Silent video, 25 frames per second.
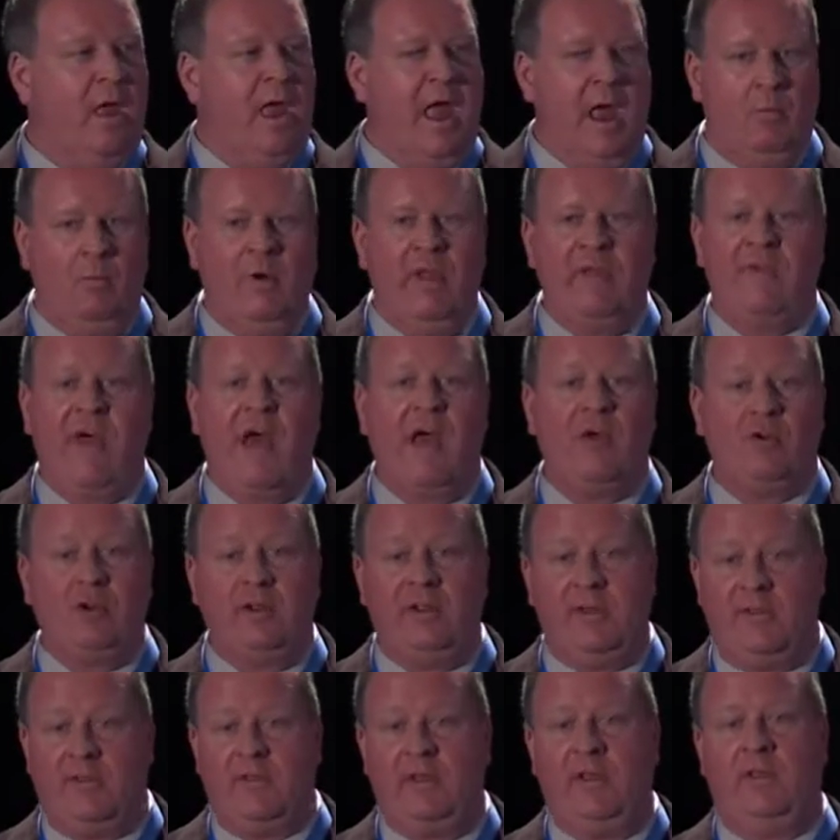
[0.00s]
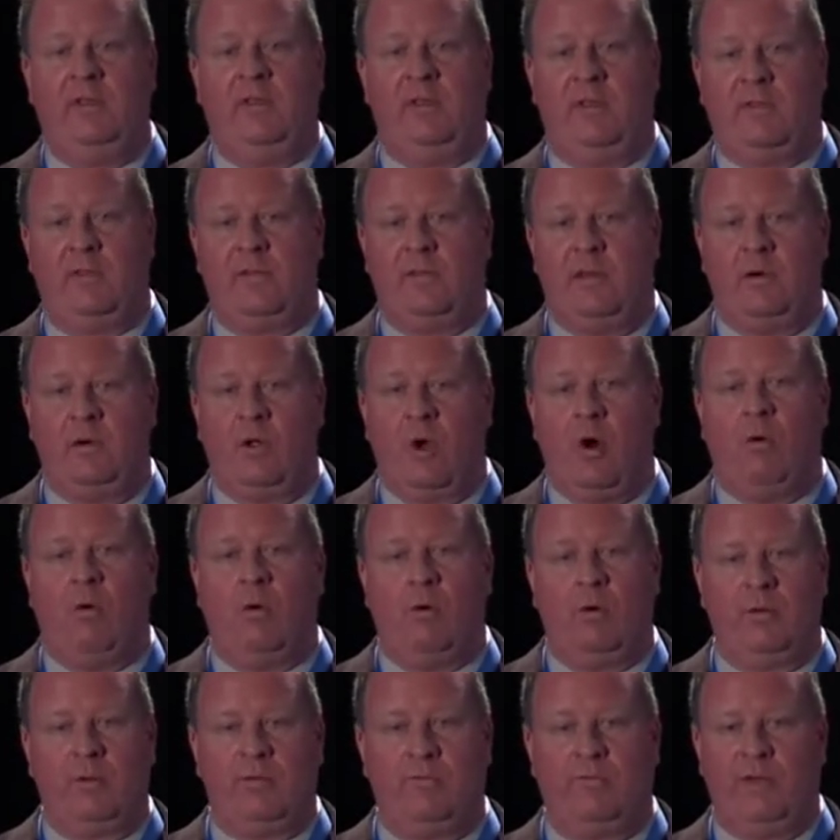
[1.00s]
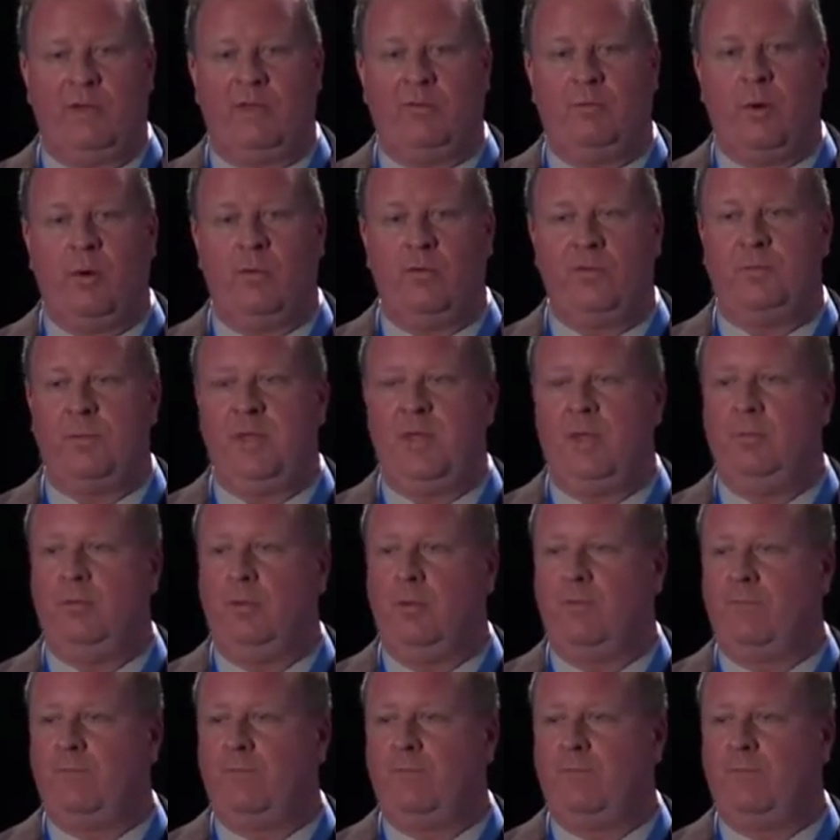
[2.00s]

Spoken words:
And we have actually seen this in cohorts of exposed people.